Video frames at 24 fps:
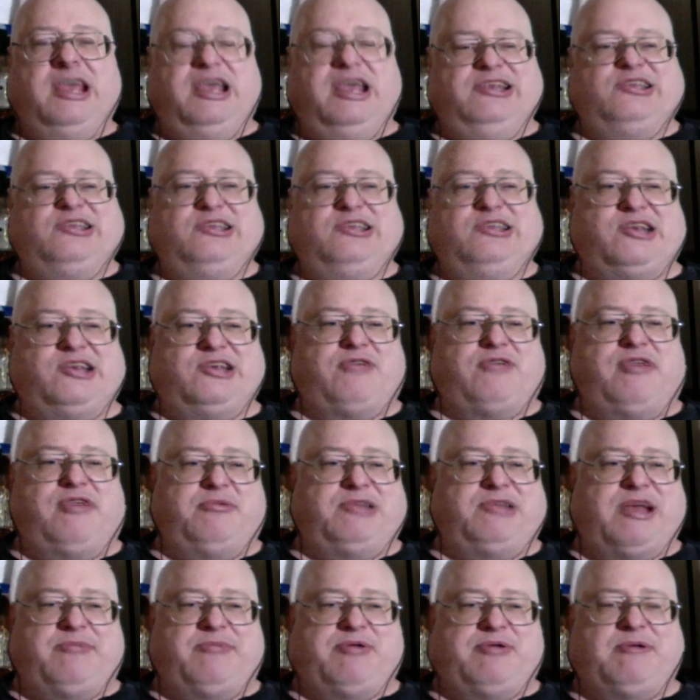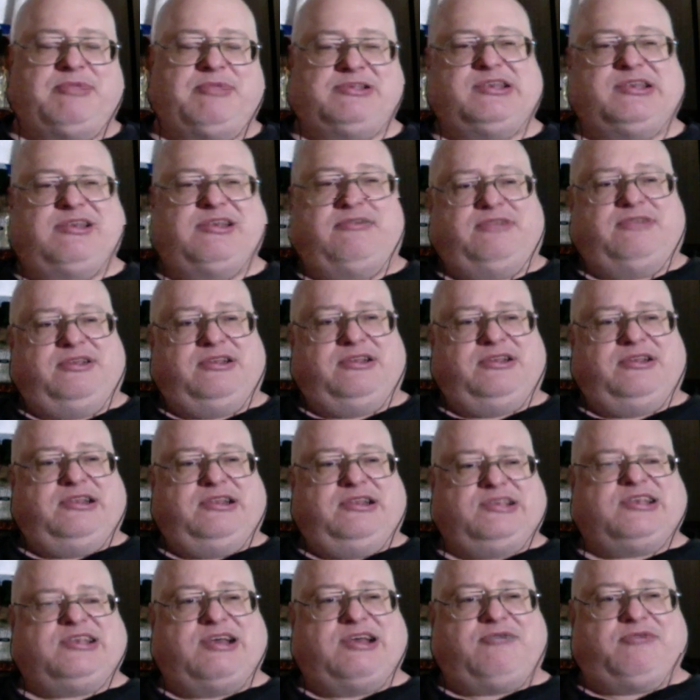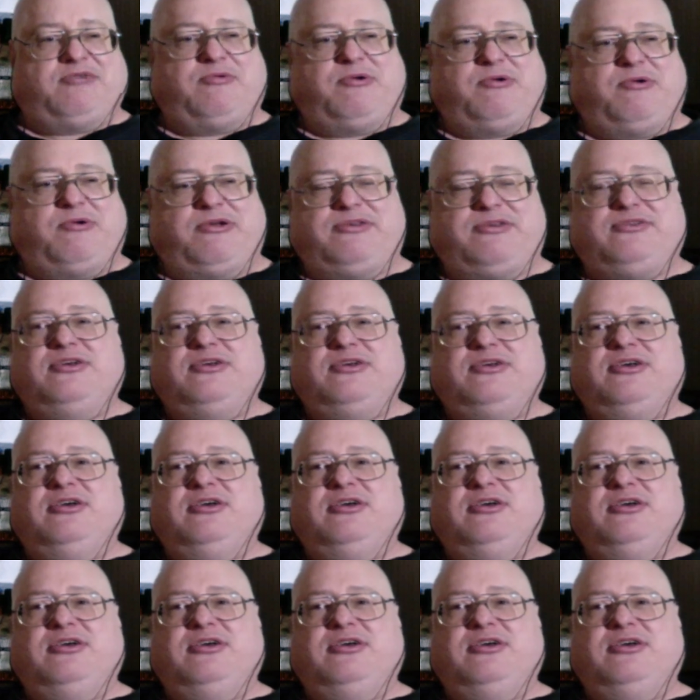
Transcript: And this is an extreme example. I'm just telling you. Like, this is how it works.